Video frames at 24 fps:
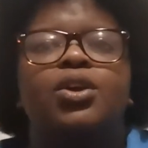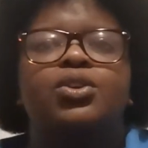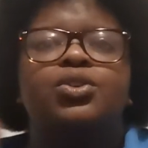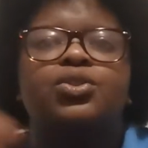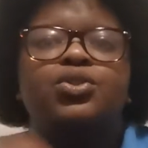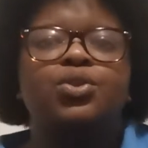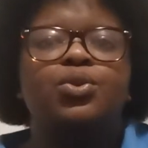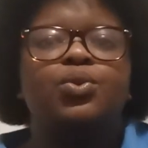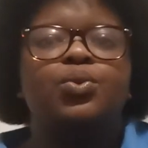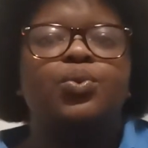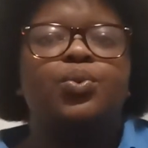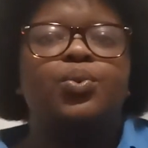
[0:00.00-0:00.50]

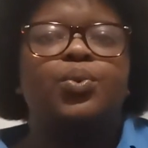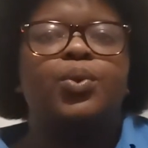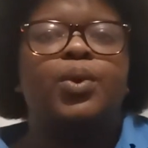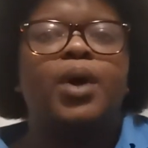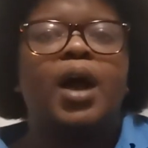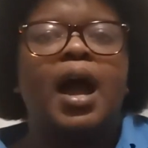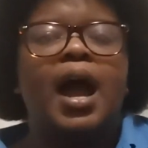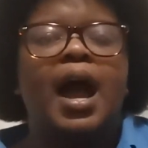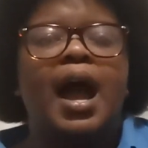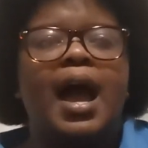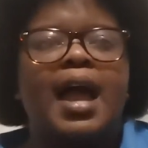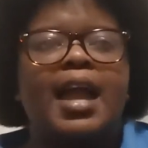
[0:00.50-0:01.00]
you
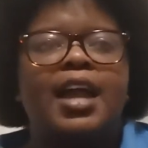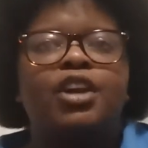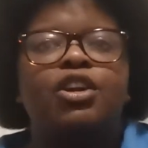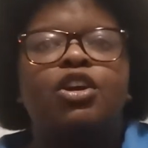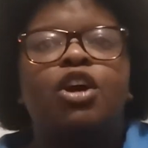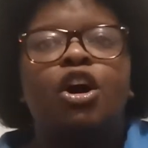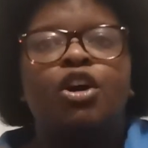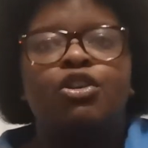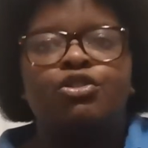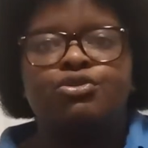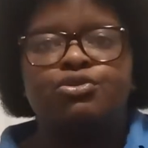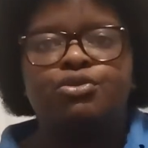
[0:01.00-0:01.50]
are in
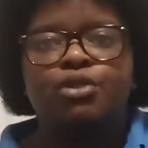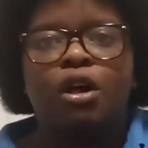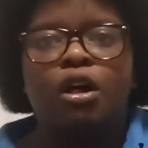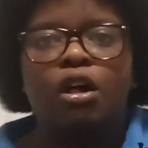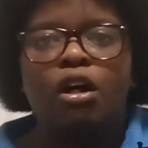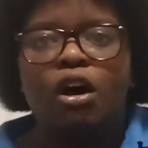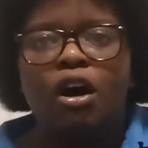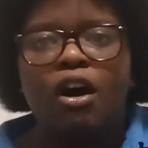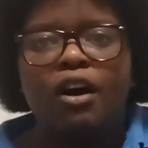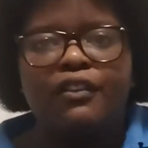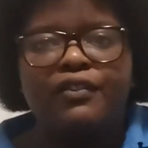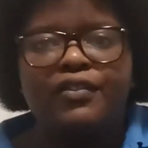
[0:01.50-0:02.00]

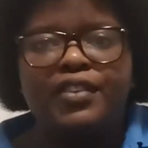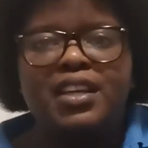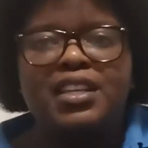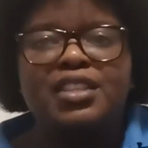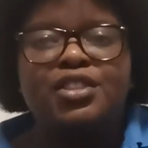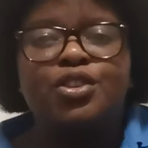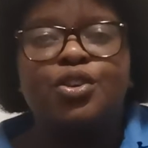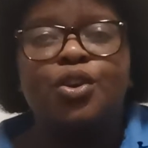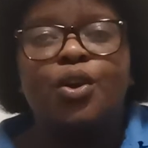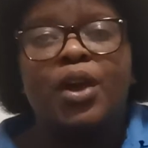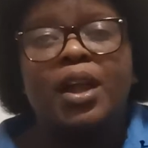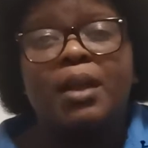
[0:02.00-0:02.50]
control of,
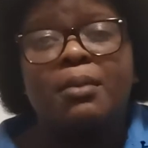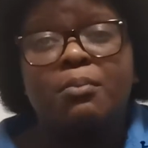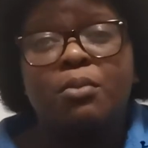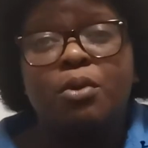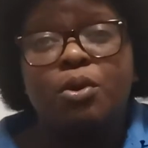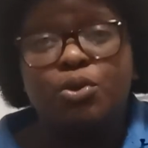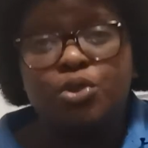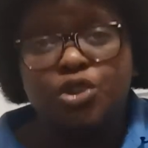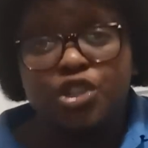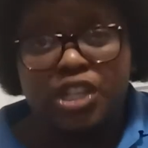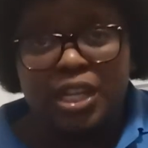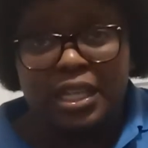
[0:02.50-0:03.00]
is your
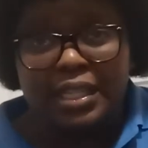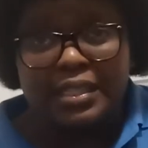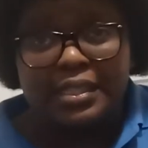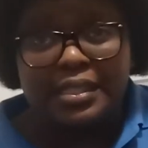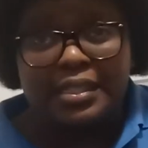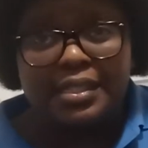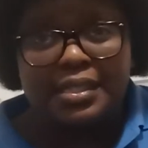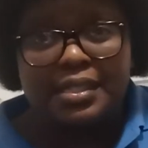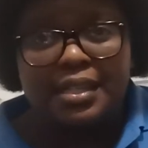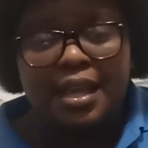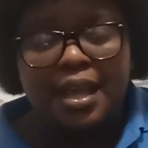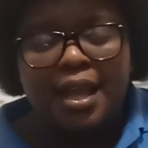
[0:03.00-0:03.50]

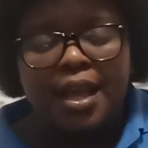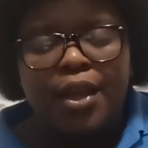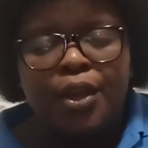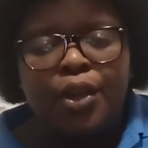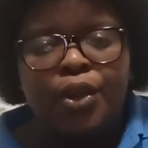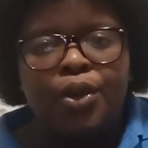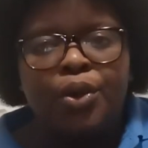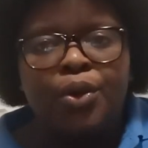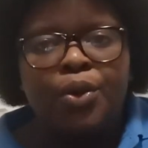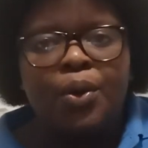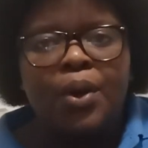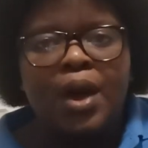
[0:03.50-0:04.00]
emotions.
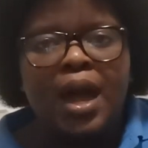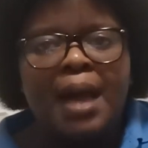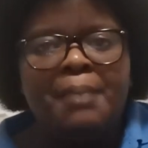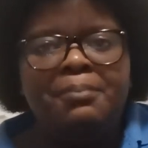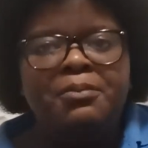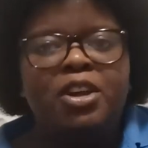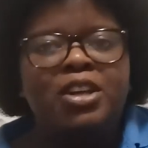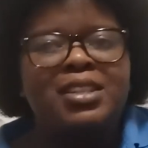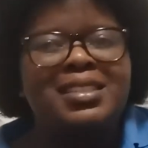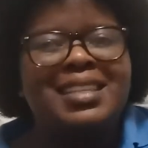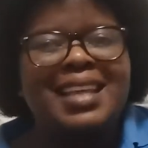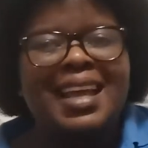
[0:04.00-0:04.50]

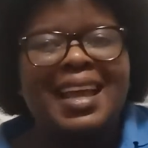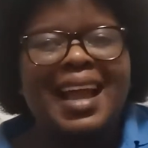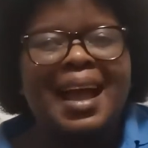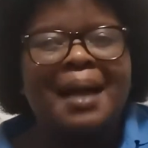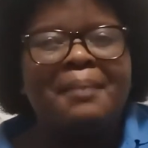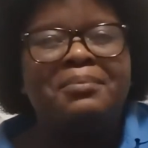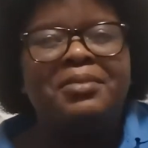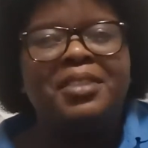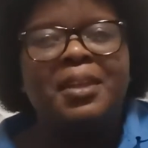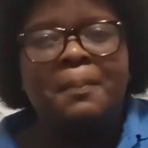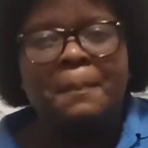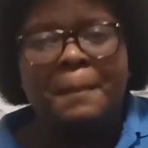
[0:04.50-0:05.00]
I'm not saying
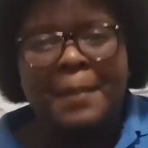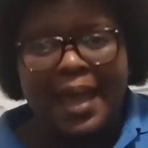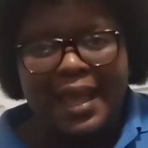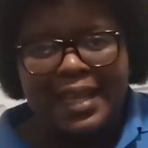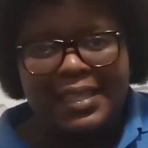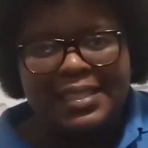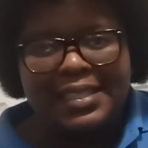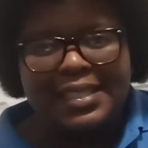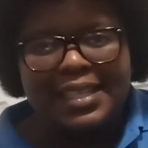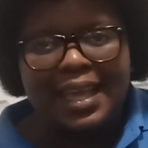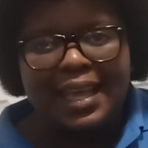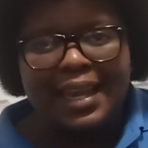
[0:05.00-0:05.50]
I'm the
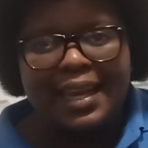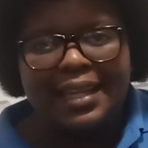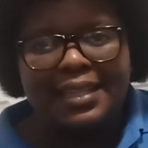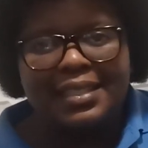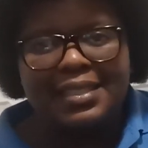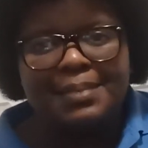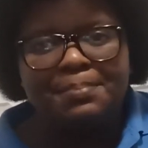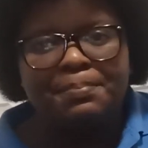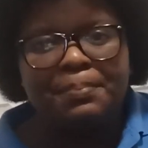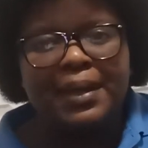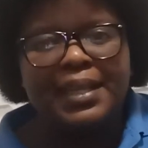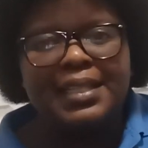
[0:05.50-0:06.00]
best at
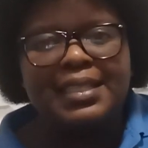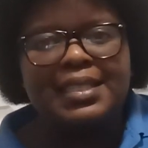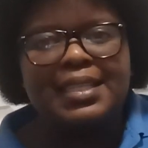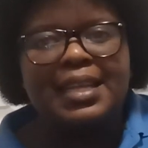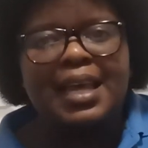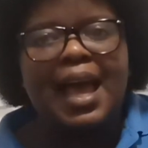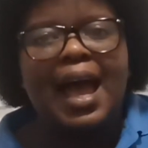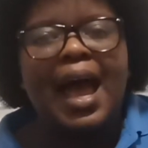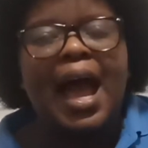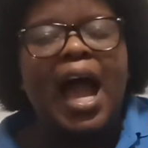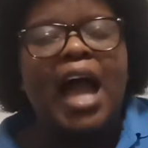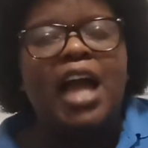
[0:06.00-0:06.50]
it, but
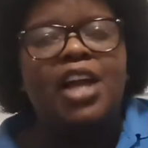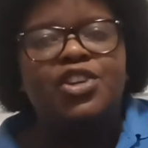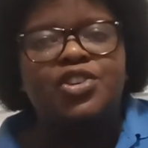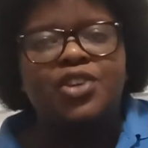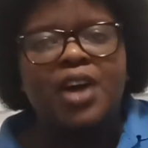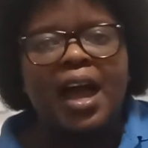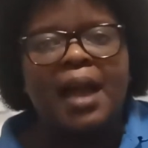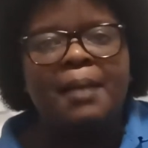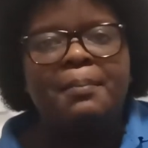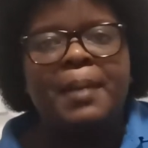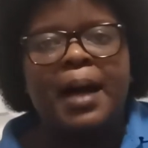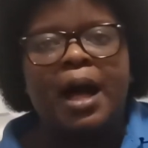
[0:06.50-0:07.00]
I
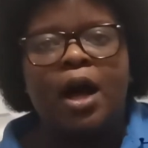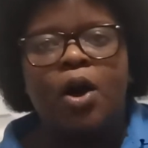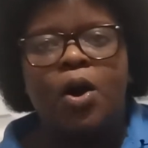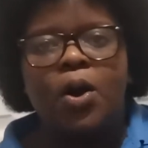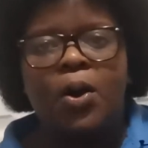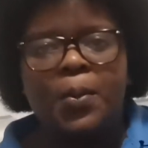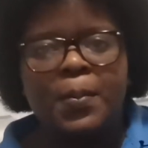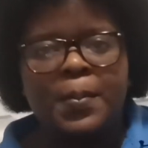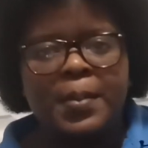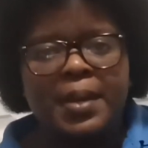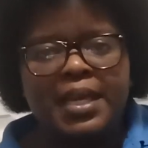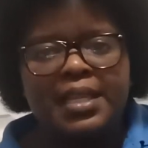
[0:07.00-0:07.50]
try by
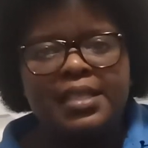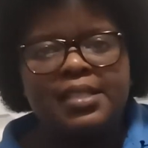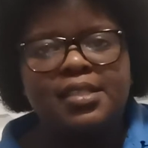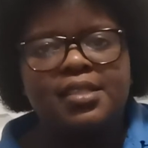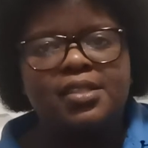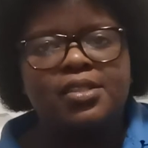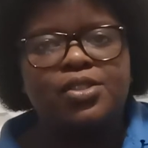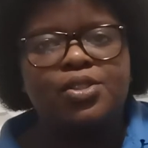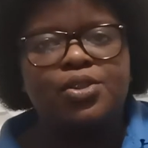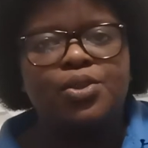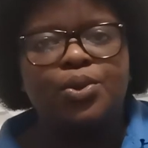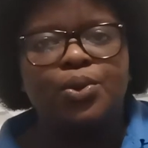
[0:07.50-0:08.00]
all
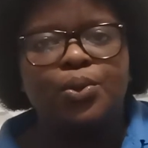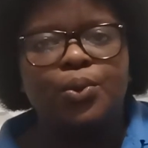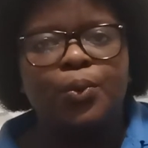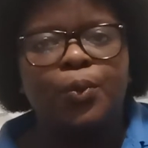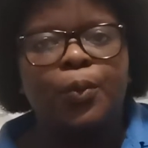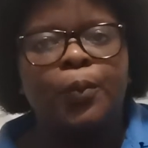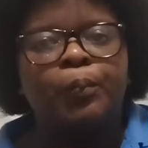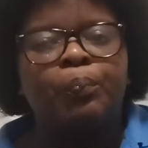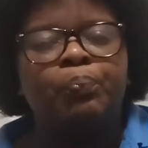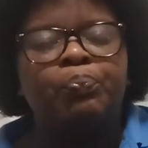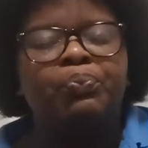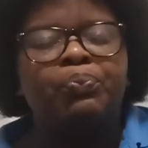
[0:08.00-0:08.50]
means to